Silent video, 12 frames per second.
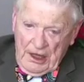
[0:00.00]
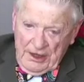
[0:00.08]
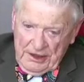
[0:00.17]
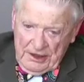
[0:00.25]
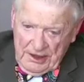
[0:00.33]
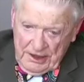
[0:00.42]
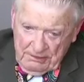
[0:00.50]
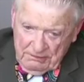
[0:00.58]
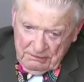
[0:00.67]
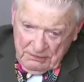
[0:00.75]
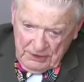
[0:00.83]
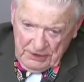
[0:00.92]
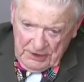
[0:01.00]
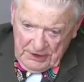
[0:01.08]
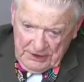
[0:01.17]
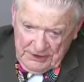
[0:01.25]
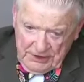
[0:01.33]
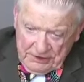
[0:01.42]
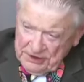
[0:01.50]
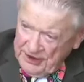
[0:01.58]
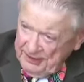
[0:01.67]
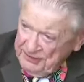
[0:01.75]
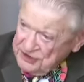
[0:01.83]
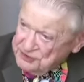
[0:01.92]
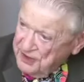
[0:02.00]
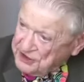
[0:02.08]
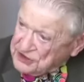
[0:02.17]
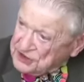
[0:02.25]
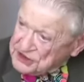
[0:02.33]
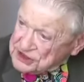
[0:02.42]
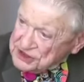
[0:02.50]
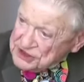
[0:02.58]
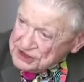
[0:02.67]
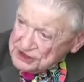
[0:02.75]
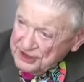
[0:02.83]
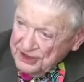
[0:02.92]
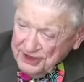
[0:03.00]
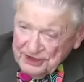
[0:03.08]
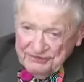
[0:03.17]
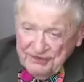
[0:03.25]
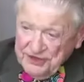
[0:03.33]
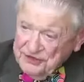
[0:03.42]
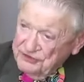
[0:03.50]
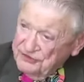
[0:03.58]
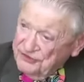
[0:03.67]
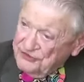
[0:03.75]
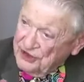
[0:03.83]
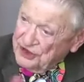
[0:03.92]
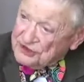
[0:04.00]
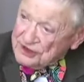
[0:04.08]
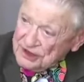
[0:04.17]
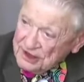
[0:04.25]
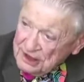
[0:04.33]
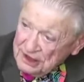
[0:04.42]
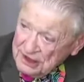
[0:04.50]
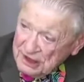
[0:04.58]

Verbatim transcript: I am an aerodynamic specialist. And if I do this other,